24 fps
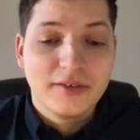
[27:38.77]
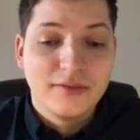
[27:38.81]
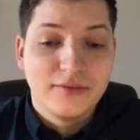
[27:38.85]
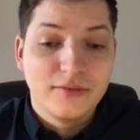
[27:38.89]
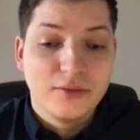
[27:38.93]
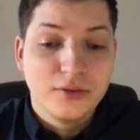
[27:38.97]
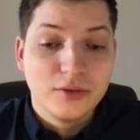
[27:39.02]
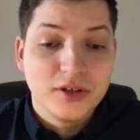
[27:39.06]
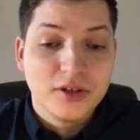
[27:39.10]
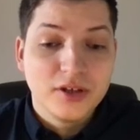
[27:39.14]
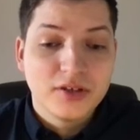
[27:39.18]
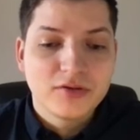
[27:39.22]

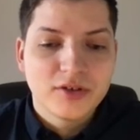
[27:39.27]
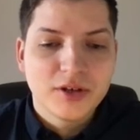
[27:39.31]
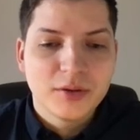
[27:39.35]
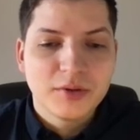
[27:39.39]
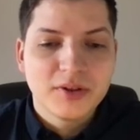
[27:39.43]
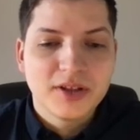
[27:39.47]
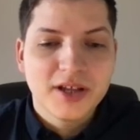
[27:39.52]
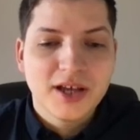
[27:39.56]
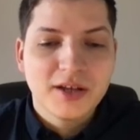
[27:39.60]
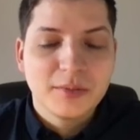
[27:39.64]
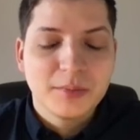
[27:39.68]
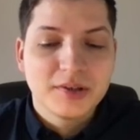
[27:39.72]
fully agree
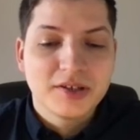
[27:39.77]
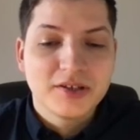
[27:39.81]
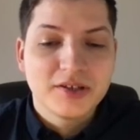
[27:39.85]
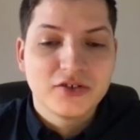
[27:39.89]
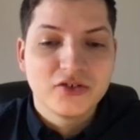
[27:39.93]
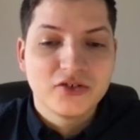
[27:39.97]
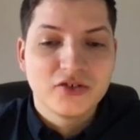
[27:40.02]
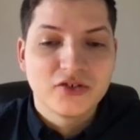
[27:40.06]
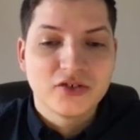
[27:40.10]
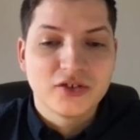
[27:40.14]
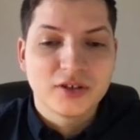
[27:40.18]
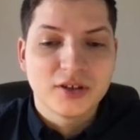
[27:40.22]
with that
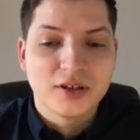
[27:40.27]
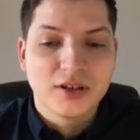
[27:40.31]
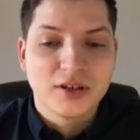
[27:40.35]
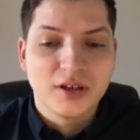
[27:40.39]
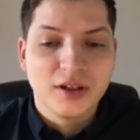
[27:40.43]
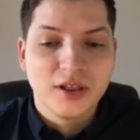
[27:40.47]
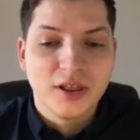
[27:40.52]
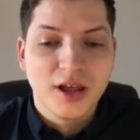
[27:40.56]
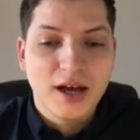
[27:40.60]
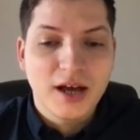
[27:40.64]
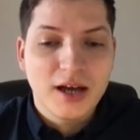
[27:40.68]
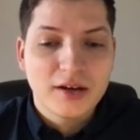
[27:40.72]
because a
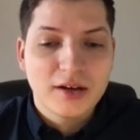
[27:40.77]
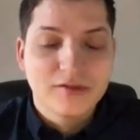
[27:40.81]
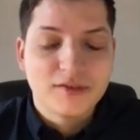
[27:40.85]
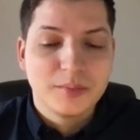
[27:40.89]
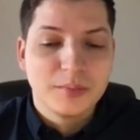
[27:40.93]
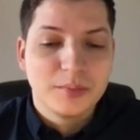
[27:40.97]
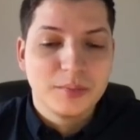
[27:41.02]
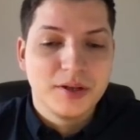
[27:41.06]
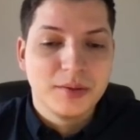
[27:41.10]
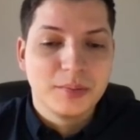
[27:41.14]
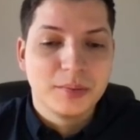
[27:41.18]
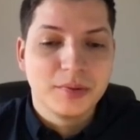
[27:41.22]
lot of the
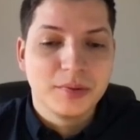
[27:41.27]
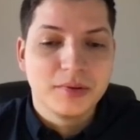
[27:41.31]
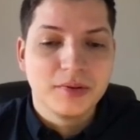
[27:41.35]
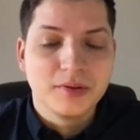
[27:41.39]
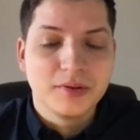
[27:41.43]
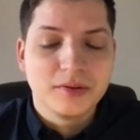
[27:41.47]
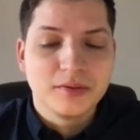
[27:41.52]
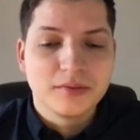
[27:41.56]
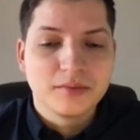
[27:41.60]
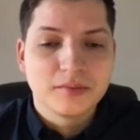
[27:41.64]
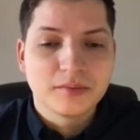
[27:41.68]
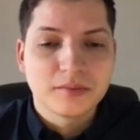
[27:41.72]

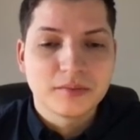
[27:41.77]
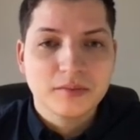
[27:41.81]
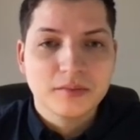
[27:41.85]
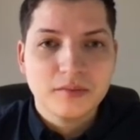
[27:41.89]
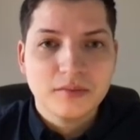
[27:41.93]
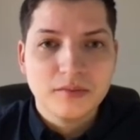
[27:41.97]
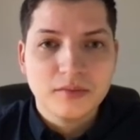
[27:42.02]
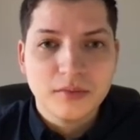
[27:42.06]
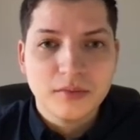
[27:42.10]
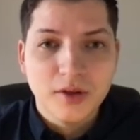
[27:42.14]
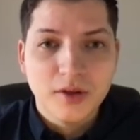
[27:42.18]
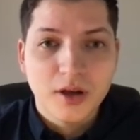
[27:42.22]
people
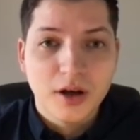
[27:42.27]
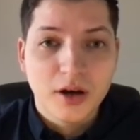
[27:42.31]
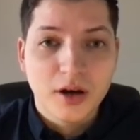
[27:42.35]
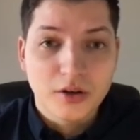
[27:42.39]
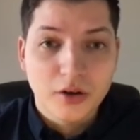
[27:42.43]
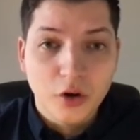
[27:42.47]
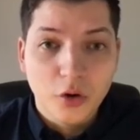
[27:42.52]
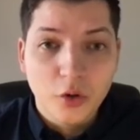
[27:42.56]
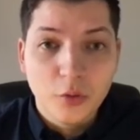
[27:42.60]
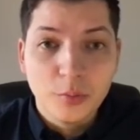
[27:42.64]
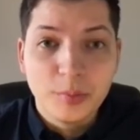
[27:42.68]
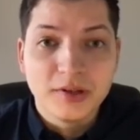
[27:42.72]

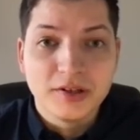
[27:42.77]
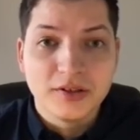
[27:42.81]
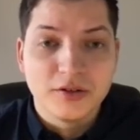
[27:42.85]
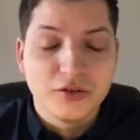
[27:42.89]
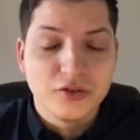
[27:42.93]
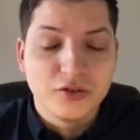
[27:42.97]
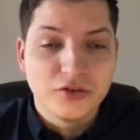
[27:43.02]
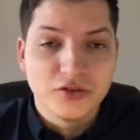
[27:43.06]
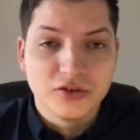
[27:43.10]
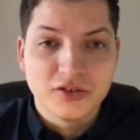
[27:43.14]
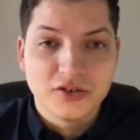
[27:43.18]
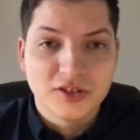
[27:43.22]
are open to
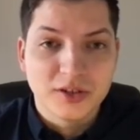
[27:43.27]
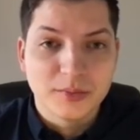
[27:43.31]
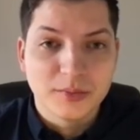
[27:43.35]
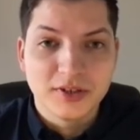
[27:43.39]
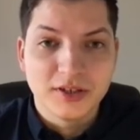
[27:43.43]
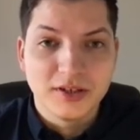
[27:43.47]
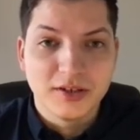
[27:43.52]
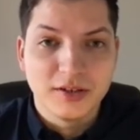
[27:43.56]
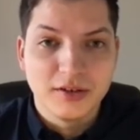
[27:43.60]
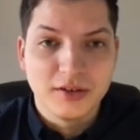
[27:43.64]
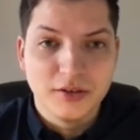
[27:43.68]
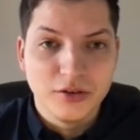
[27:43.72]
using
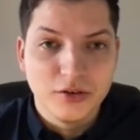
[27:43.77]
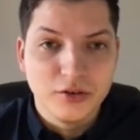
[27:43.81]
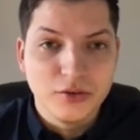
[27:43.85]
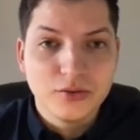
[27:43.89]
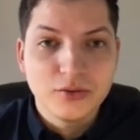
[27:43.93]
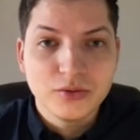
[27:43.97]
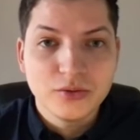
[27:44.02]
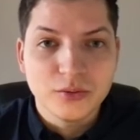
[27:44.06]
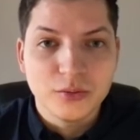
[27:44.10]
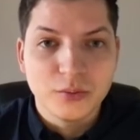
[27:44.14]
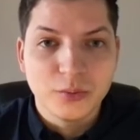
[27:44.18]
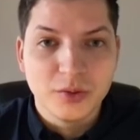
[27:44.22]
something
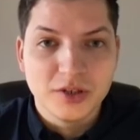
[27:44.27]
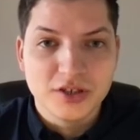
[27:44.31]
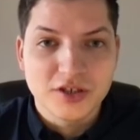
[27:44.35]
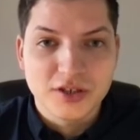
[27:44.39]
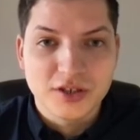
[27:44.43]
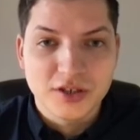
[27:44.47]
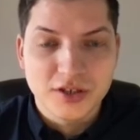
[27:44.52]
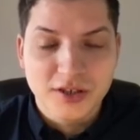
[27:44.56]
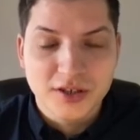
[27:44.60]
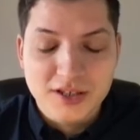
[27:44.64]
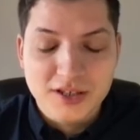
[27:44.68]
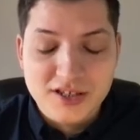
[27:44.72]
new,
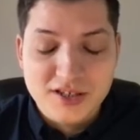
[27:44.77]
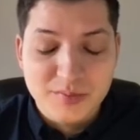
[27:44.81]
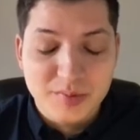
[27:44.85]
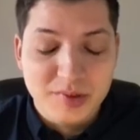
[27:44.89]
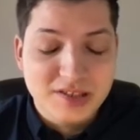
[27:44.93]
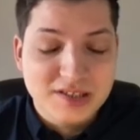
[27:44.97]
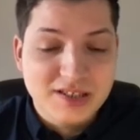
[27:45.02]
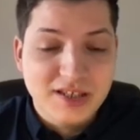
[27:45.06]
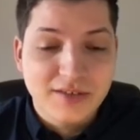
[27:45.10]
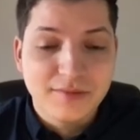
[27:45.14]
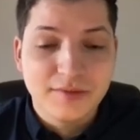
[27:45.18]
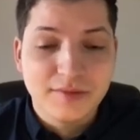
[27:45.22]
which
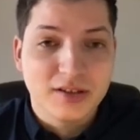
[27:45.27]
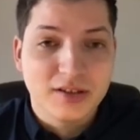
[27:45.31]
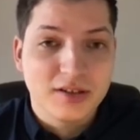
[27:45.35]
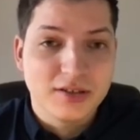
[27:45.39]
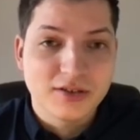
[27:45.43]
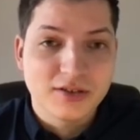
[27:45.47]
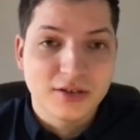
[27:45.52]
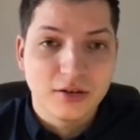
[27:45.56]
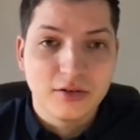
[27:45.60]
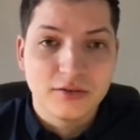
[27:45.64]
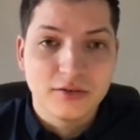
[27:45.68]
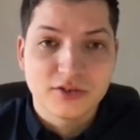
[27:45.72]
specifically
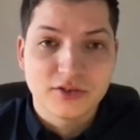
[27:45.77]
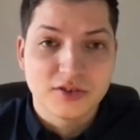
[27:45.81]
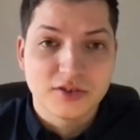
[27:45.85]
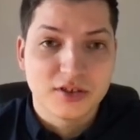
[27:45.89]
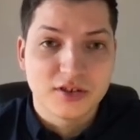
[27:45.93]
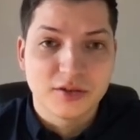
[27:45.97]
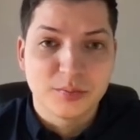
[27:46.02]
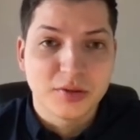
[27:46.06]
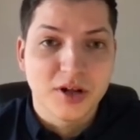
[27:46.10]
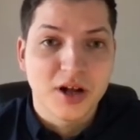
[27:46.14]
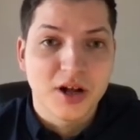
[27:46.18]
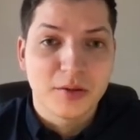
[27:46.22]
solves
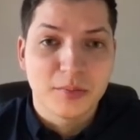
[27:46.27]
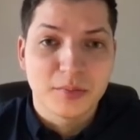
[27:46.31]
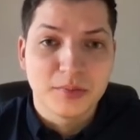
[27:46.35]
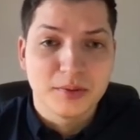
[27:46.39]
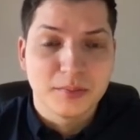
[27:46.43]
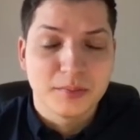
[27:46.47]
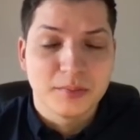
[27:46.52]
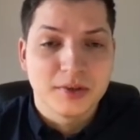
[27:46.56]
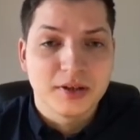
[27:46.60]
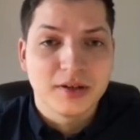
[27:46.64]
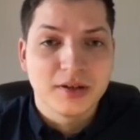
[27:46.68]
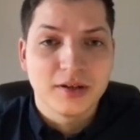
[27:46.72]
their
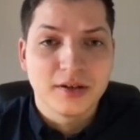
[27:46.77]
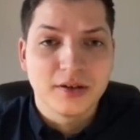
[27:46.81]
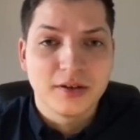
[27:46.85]
problem.